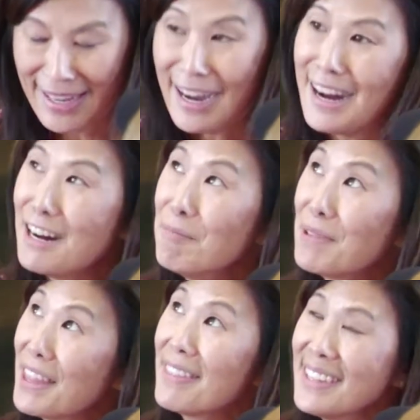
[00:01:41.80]

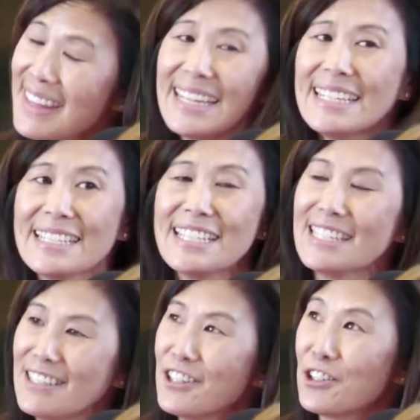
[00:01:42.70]
But the thing that he
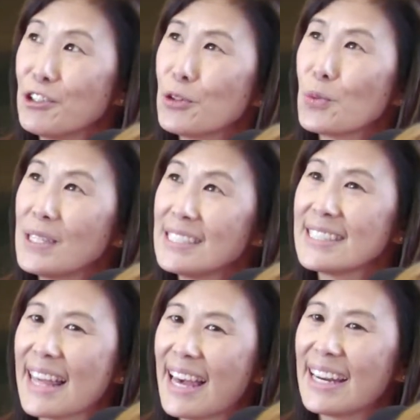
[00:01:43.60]
didn't know was
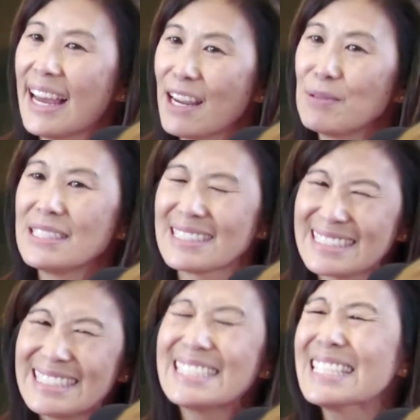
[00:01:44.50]
that I was
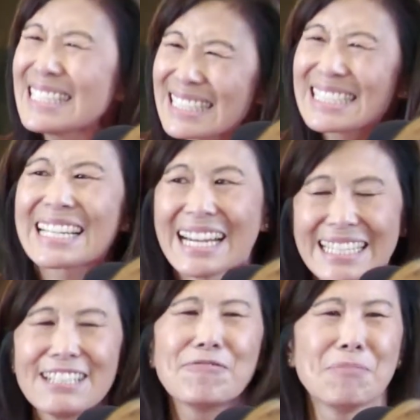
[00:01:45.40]
just
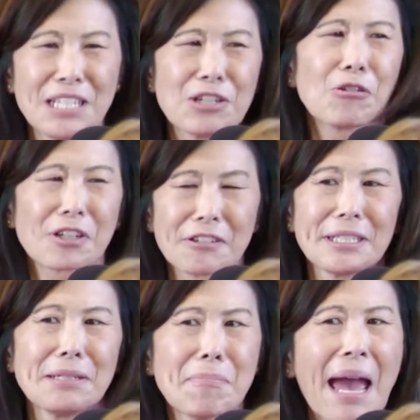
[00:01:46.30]
kind of mediocre
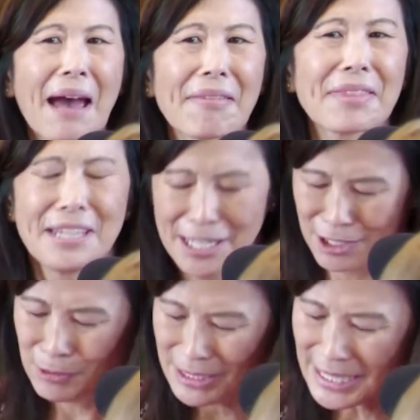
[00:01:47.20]
in math,
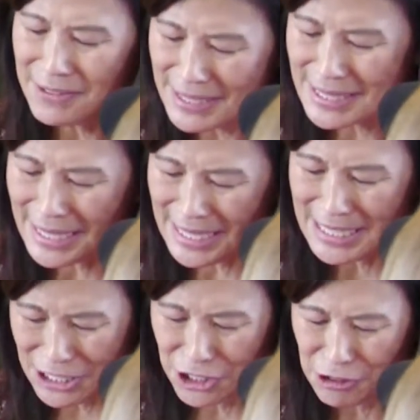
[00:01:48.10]
which is kind of a slight
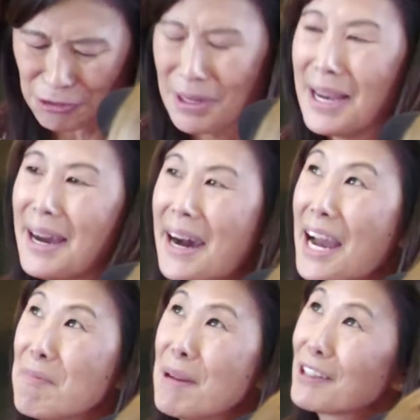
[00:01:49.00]
issue.
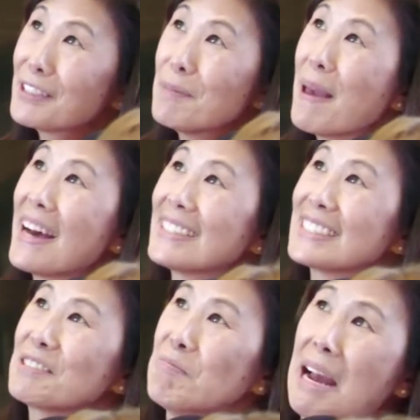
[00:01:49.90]
I barely
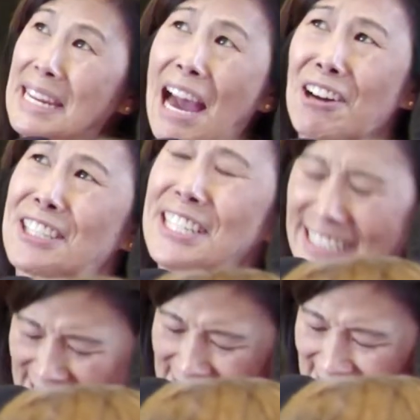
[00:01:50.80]
passed my
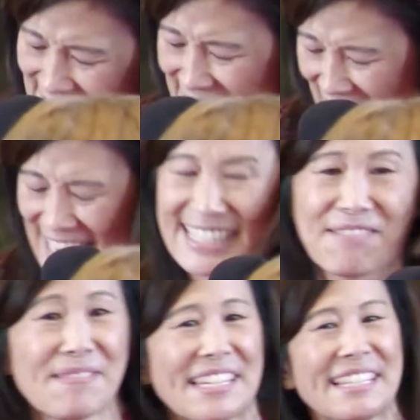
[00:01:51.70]
calculus class
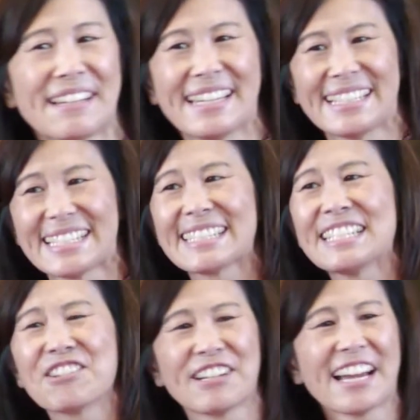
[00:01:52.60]
as a
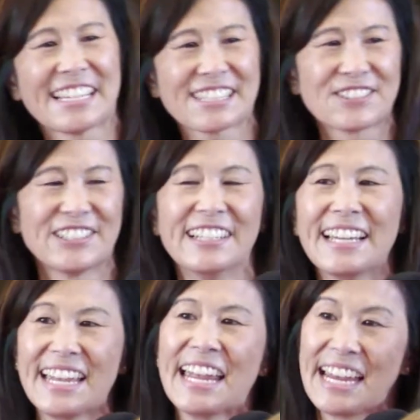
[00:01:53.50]
senior in high school,
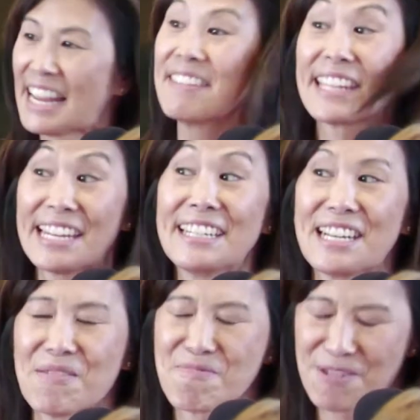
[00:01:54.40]
and I think ended
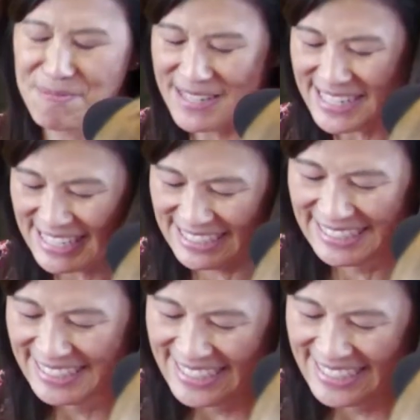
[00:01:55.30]
up repeating